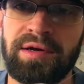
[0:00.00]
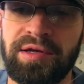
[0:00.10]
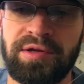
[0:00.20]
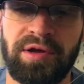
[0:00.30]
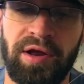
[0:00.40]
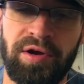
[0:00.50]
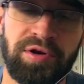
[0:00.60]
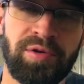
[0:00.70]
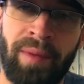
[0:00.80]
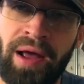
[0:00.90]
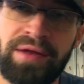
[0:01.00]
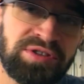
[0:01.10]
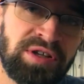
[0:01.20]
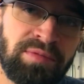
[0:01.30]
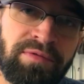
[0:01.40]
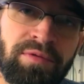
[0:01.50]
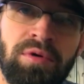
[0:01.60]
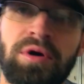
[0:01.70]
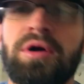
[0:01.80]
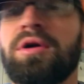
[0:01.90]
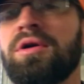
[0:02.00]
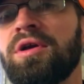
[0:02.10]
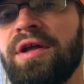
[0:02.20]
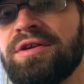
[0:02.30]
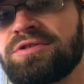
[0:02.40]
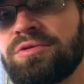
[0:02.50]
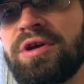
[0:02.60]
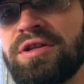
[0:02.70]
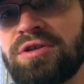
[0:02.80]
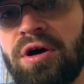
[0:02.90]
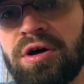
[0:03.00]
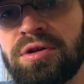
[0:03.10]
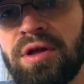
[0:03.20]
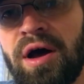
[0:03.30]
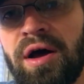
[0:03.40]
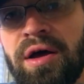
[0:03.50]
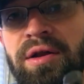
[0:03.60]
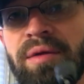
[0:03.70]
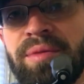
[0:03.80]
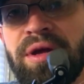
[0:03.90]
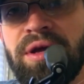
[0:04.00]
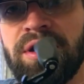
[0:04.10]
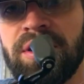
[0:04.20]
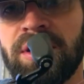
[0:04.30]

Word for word: you, you might have seen before. It doesn't really get talked a lot. I mean,